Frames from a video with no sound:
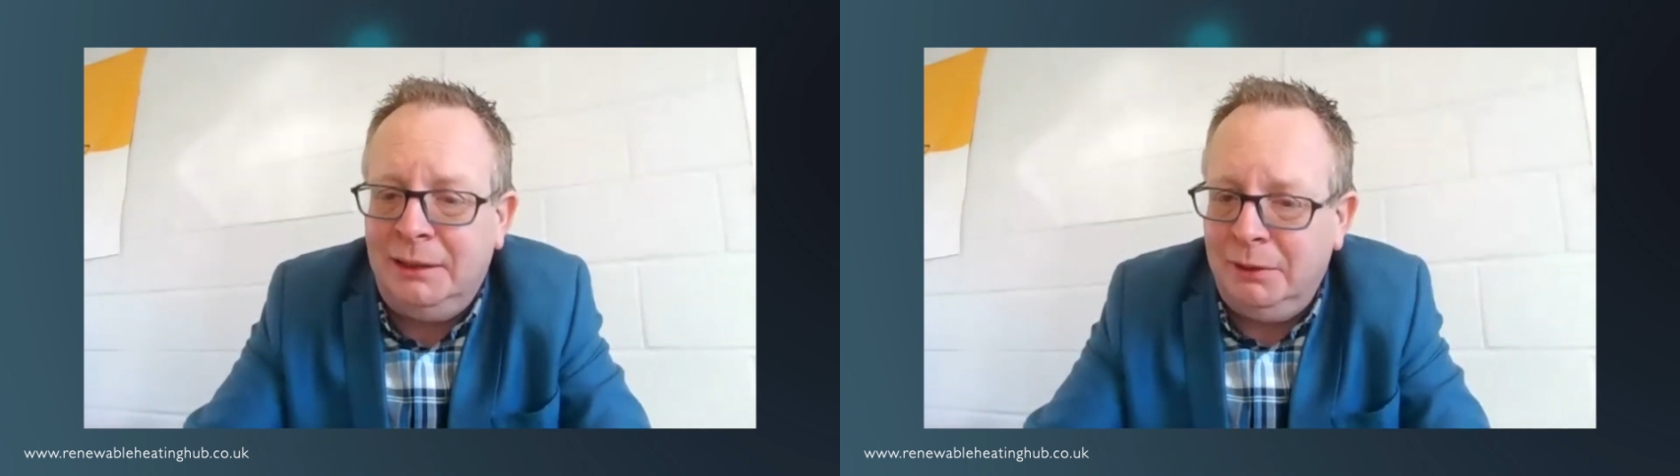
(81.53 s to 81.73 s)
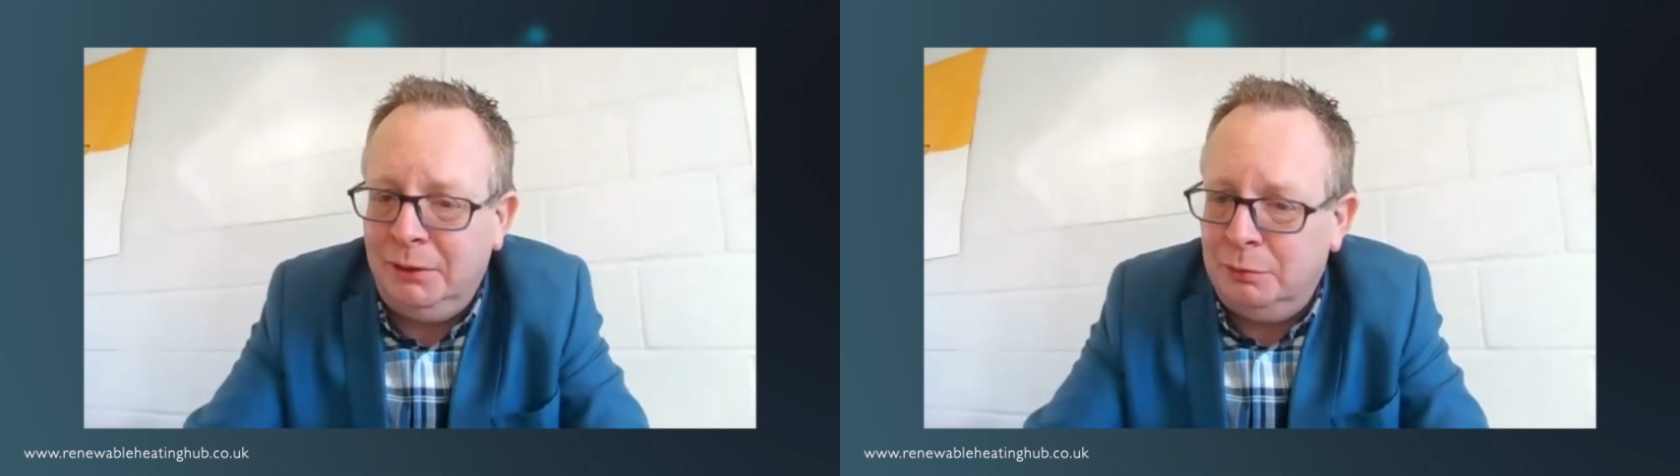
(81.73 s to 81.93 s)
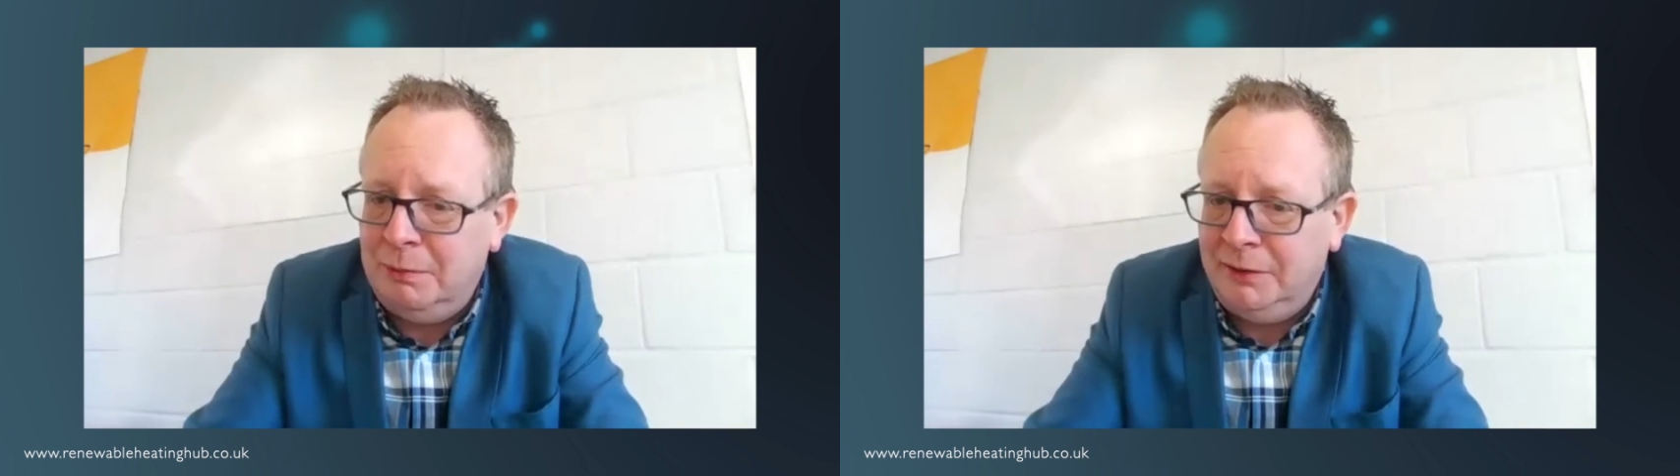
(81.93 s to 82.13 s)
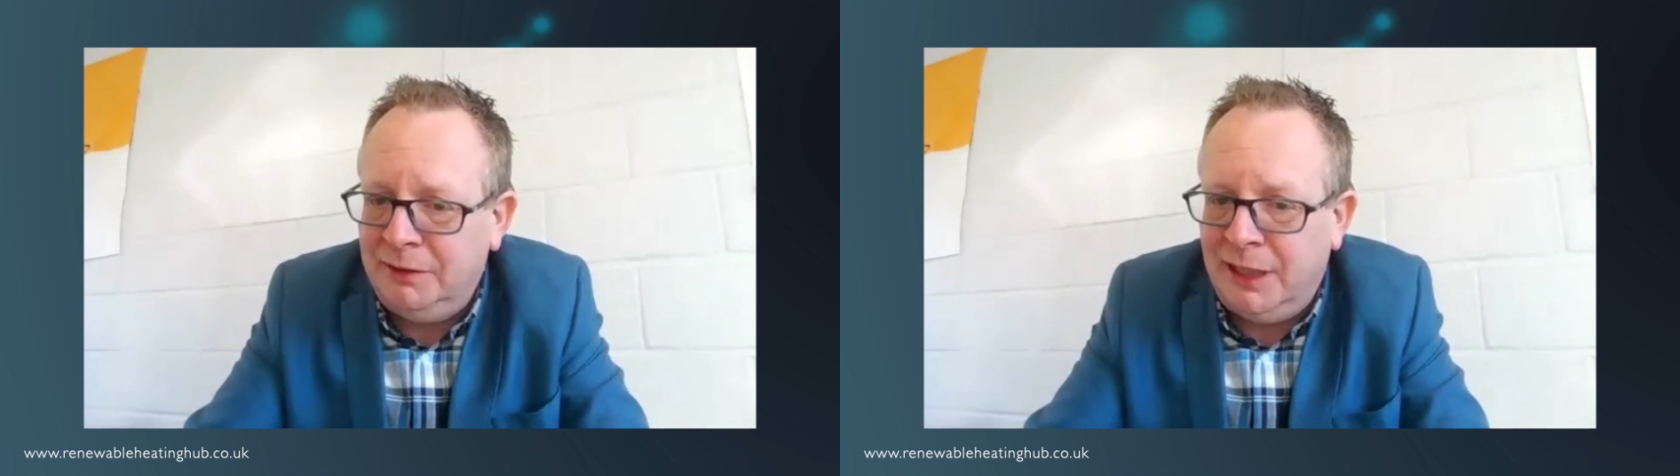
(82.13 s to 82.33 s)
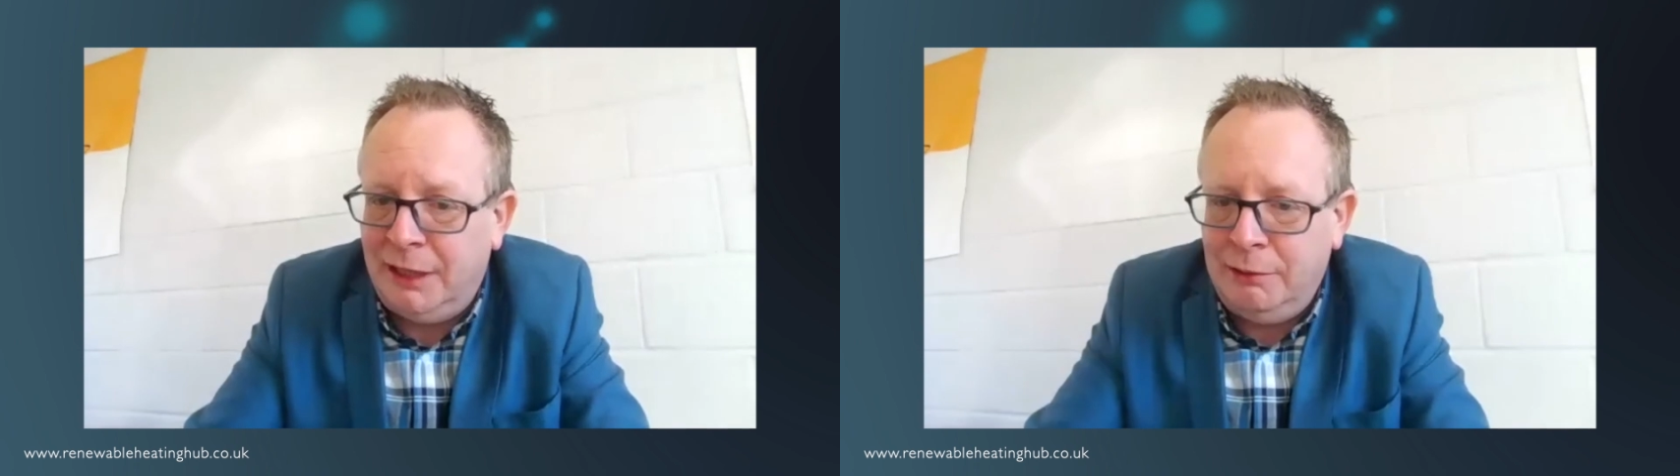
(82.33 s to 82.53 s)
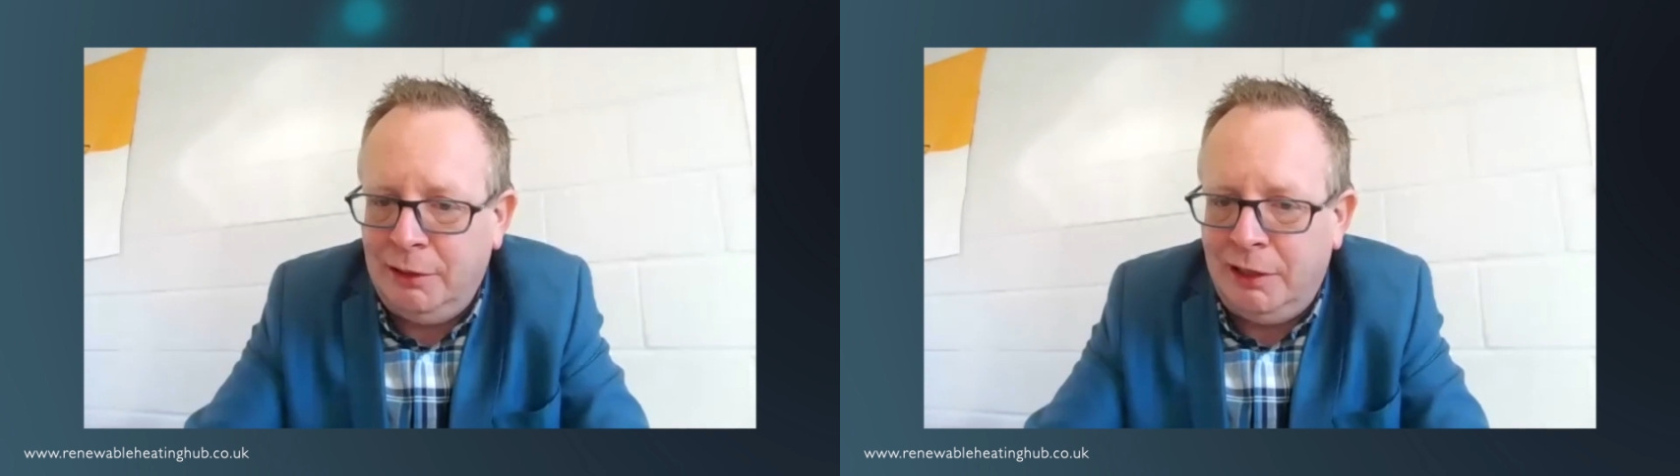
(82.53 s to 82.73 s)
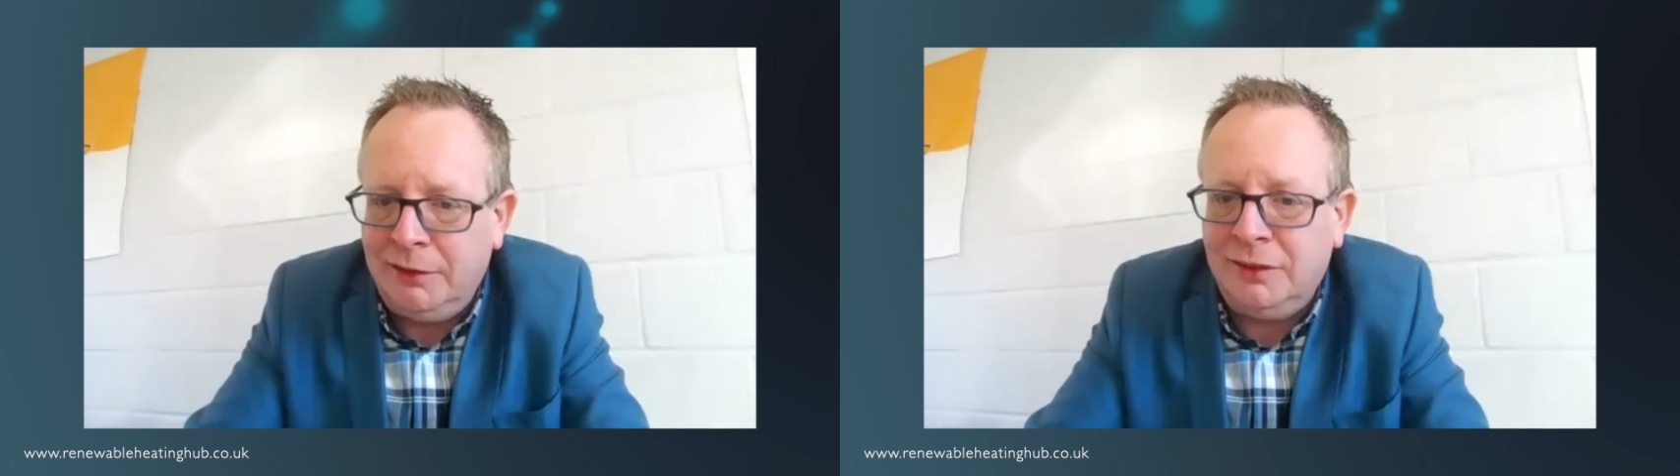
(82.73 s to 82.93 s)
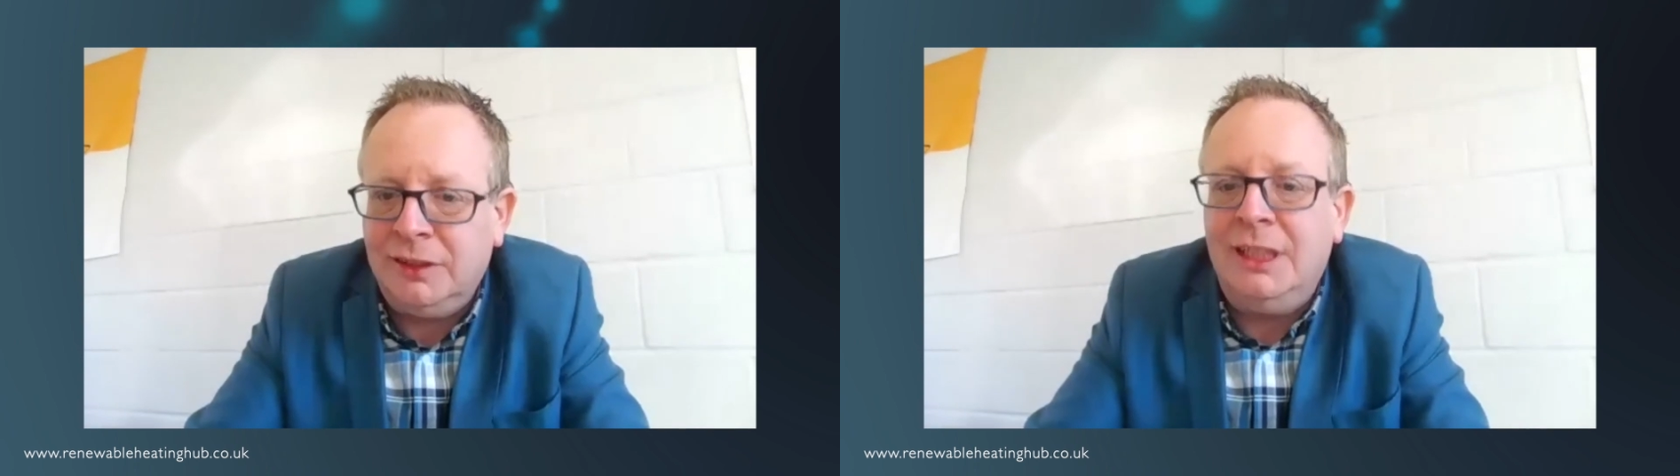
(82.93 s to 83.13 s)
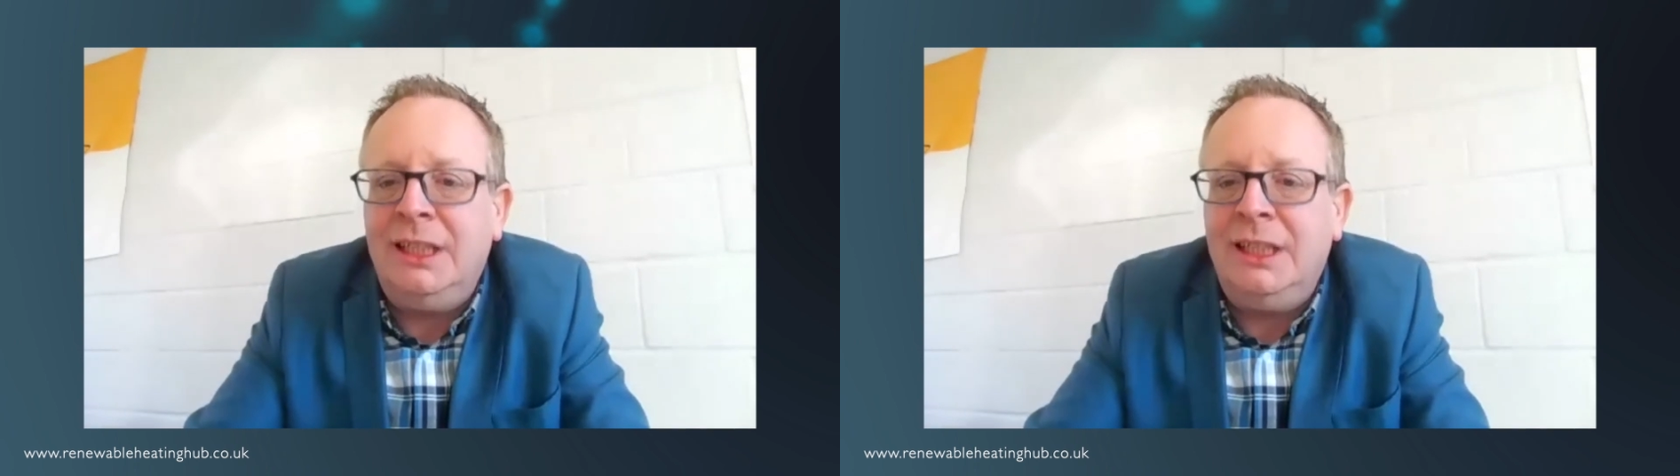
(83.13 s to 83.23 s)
with almost no loss.